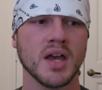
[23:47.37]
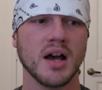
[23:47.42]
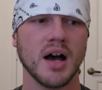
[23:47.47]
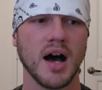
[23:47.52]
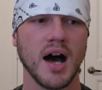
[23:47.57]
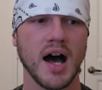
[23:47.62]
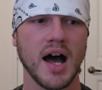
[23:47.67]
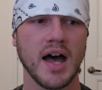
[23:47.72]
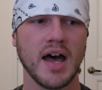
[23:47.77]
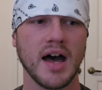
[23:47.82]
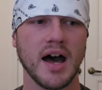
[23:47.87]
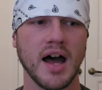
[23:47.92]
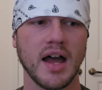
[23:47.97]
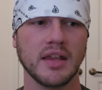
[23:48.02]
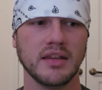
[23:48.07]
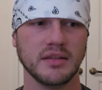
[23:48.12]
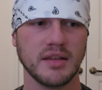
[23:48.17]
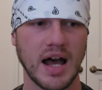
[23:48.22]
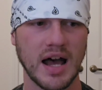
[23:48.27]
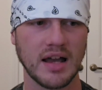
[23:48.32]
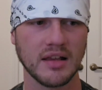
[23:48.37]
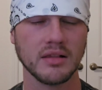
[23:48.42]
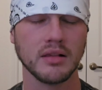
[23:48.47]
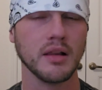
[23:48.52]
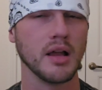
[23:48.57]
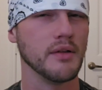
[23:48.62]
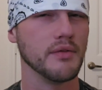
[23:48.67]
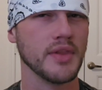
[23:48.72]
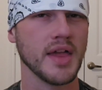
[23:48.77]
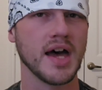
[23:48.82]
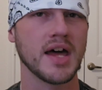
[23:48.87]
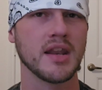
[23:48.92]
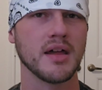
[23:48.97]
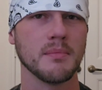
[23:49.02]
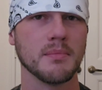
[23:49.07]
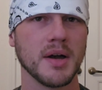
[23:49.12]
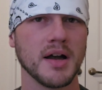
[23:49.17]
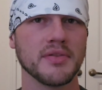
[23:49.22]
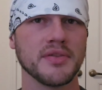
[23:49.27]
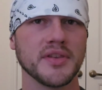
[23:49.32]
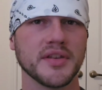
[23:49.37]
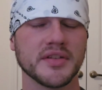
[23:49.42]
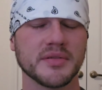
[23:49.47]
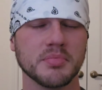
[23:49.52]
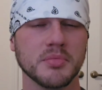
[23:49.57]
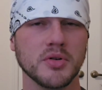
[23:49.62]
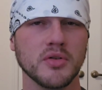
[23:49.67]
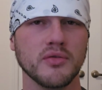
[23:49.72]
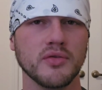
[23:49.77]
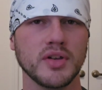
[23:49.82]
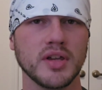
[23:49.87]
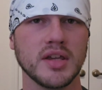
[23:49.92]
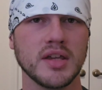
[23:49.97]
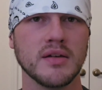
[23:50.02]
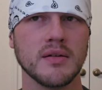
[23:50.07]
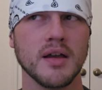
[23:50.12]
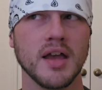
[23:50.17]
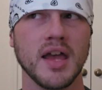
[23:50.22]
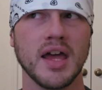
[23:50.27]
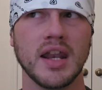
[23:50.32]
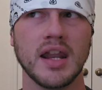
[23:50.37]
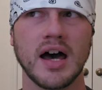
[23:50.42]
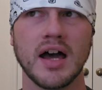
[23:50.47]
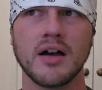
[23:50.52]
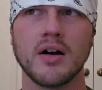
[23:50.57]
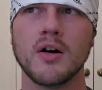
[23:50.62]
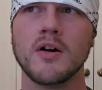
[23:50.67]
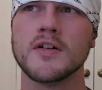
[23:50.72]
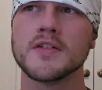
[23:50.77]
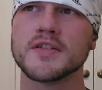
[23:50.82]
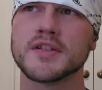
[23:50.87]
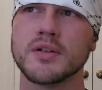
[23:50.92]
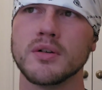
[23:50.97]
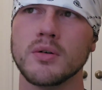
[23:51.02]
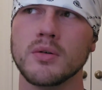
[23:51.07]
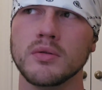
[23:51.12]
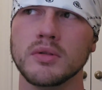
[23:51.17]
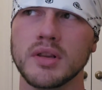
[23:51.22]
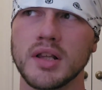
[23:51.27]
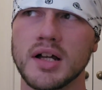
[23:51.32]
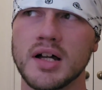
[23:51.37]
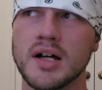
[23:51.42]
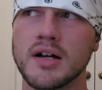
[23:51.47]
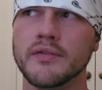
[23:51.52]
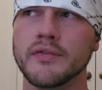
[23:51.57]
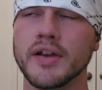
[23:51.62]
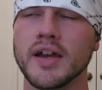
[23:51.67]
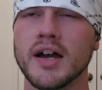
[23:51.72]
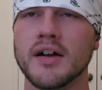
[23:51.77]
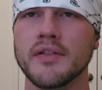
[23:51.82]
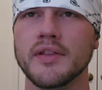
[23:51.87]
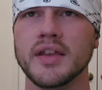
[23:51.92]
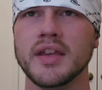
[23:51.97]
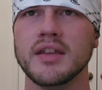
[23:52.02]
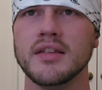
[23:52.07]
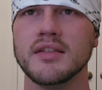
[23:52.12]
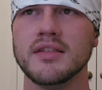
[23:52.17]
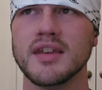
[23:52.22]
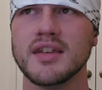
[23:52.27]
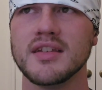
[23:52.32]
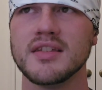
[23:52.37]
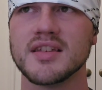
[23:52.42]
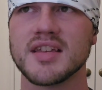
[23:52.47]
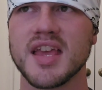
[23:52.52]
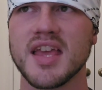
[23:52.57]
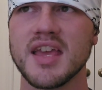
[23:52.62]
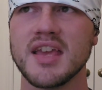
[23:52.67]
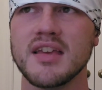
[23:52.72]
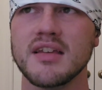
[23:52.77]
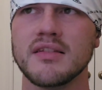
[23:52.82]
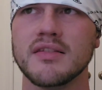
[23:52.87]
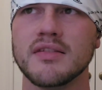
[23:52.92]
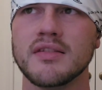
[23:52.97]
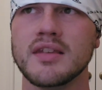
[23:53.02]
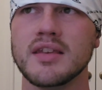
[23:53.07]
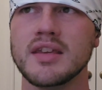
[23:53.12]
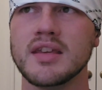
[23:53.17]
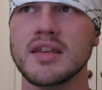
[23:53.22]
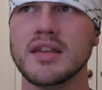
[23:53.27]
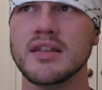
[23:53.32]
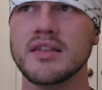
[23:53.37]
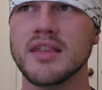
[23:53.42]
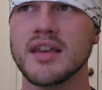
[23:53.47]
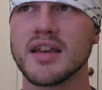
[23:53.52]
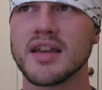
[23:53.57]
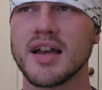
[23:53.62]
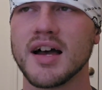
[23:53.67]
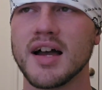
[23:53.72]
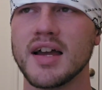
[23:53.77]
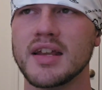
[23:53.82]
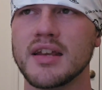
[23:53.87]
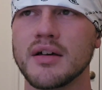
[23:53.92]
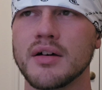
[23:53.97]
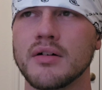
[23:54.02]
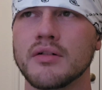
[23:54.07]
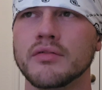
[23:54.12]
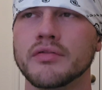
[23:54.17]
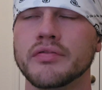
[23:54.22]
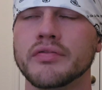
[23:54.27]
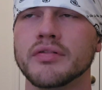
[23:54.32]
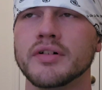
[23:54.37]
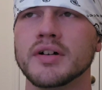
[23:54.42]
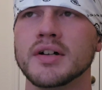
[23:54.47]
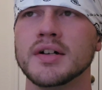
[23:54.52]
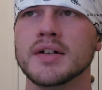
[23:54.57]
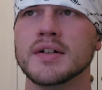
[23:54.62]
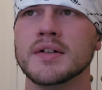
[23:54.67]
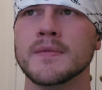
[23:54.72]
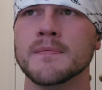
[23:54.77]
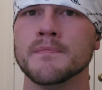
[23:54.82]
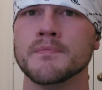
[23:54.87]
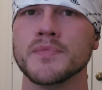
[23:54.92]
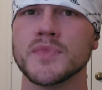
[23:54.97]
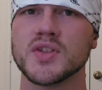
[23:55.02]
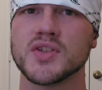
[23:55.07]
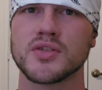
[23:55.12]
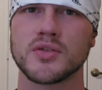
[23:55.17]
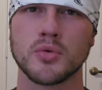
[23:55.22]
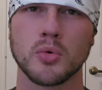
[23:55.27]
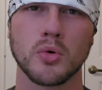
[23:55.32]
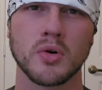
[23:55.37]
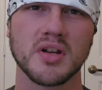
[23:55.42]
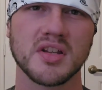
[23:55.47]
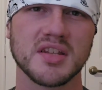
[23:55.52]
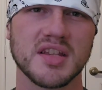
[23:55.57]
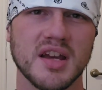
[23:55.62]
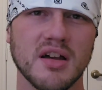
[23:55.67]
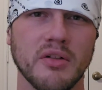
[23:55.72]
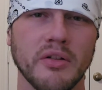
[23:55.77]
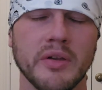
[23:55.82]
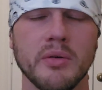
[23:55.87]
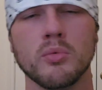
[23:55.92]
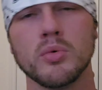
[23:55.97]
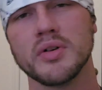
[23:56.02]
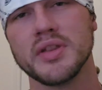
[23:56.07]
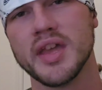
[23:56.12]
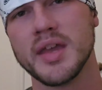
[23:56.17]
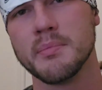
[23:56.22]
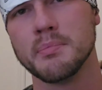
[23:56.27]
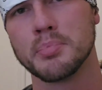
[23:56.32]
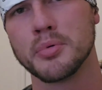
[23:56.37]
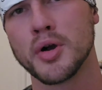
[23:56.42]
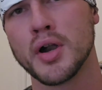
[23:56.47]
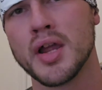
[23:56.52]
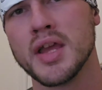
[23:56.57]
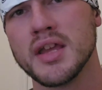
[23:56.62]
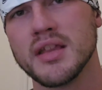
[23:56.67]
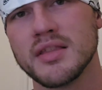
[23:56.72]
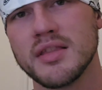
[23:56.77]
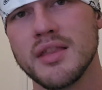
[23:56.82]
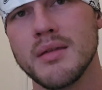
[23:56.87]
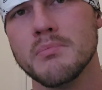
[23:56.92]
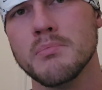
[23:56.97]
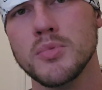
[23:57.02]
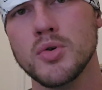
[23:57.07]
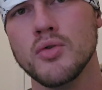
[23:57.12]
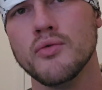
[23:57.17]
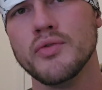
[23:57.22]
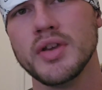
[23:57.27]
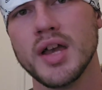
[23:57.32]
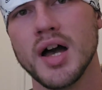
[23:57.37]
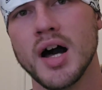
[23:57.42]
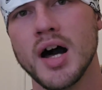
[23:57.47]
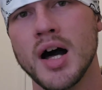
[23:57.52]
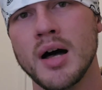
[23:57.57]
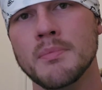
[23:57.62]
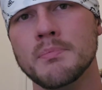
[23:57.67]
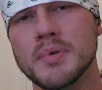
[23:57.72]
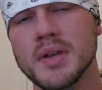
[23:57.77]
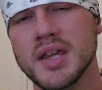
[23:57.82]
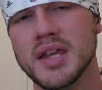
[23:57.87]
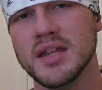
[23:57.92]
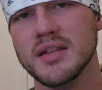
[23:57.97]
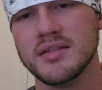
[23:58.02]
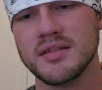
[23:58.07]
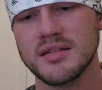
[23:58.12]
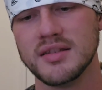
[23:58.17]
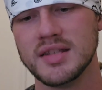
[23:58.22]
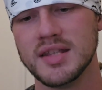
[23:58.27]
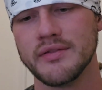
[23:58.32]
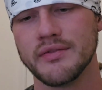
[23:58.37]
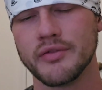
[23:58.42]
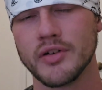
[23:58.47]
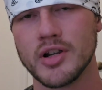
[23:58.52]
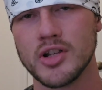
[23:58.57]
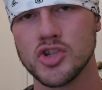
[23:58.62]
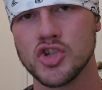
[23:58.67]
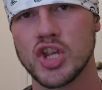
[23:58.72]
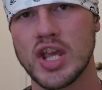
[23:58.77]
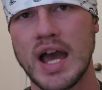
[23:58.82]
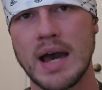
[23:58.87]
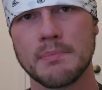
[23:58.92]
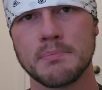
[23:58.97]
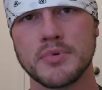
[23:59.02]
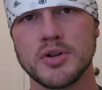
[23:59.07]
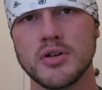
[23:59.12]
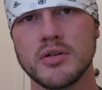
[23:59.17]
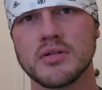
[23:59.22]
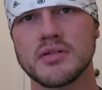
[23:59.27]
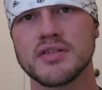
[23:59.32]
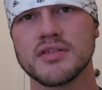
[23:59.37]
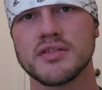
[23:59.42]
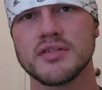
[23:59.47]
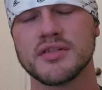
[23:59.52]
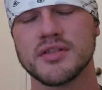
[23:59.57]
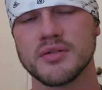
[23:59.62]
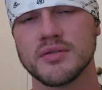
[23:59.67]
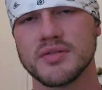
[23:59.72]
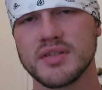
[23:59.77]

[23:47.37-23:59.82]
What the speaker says: I love that about this movie, and I also love how they take the kind of storytelling where they break the movie up into different chapters. So it's